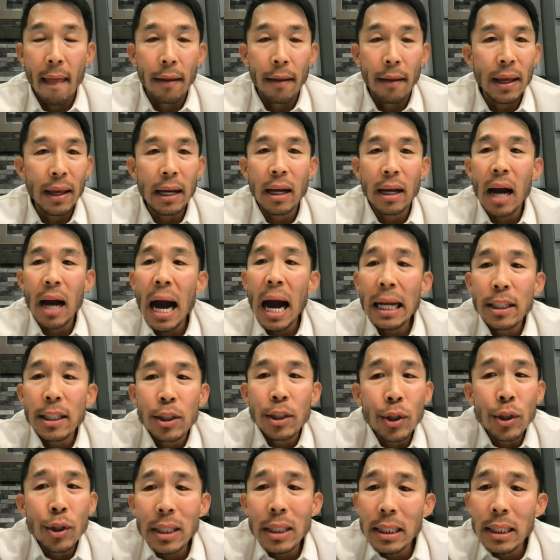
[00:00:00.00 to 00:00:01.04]
that God
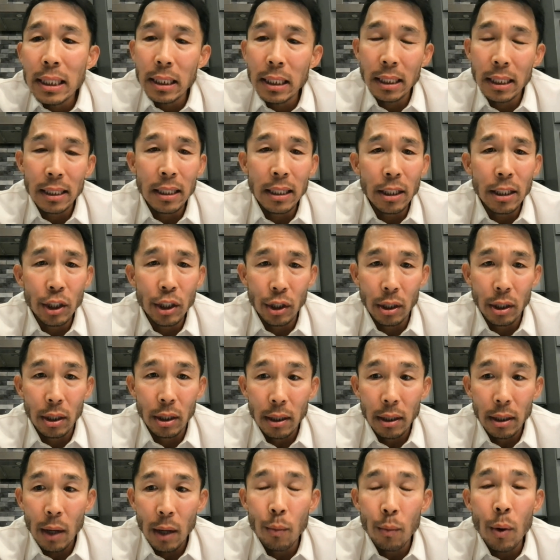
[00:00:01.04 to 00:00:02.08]
uses this
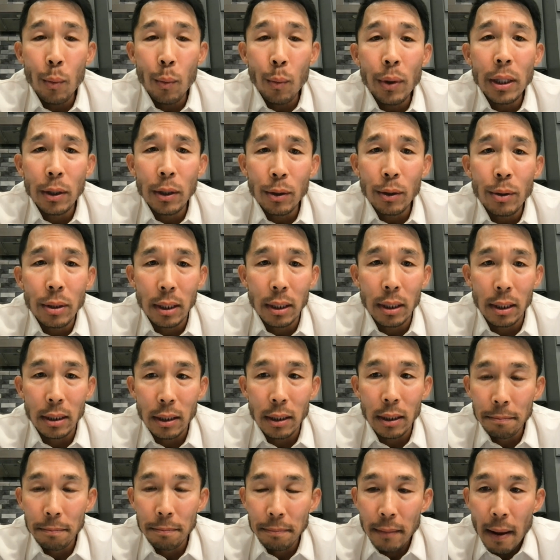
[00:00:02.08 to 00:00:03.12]
literature. And when we use this,
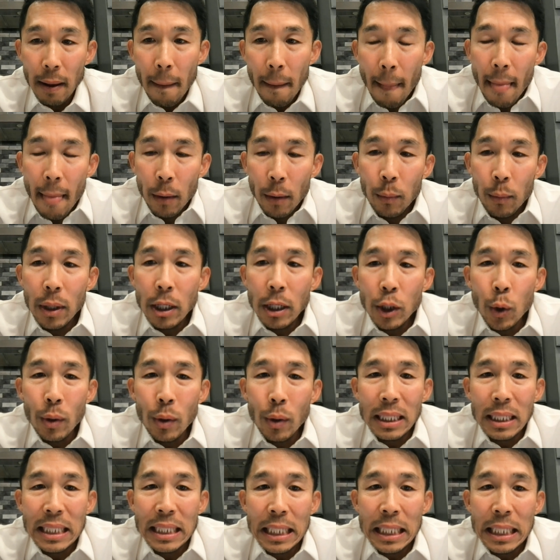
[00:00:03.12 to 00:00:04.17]
we are told
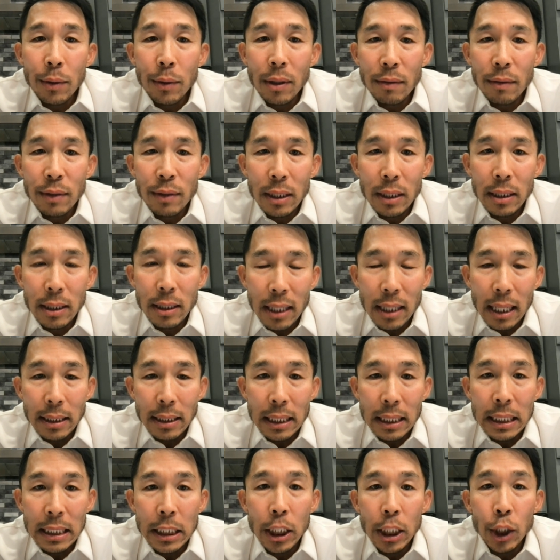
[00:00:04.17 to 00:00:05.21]
the secret of success
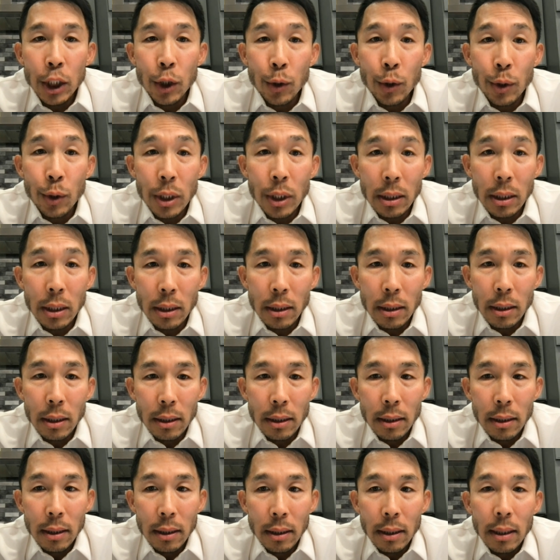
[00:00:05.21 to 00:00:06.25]
is the union
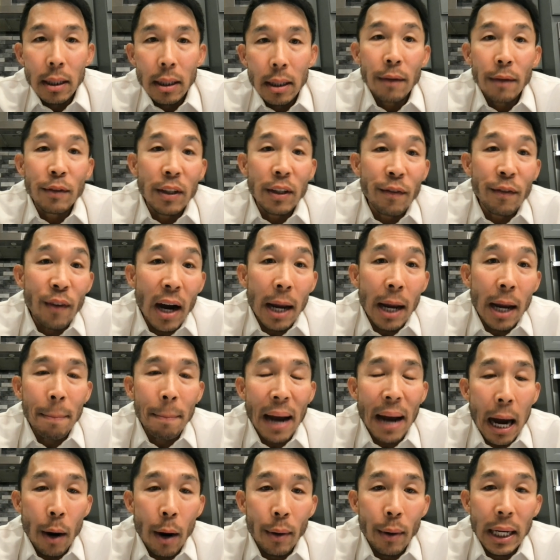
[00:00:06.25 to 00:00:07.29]
of divine
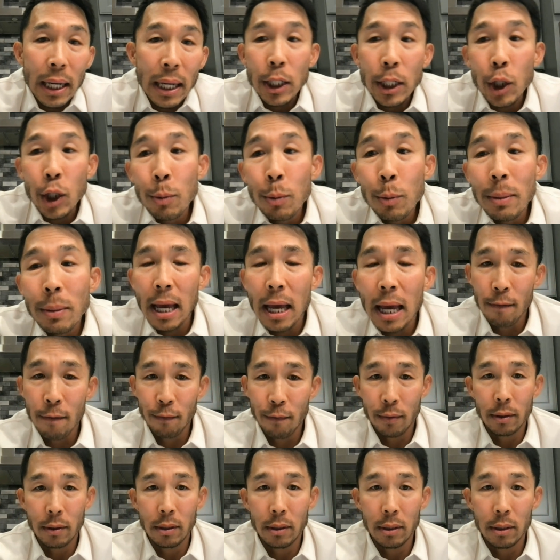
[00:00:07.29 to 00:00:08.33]
power and human
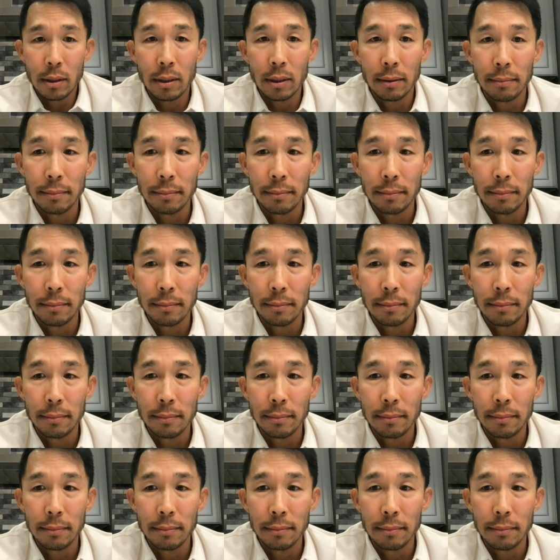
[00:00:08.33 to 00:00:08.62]
effort.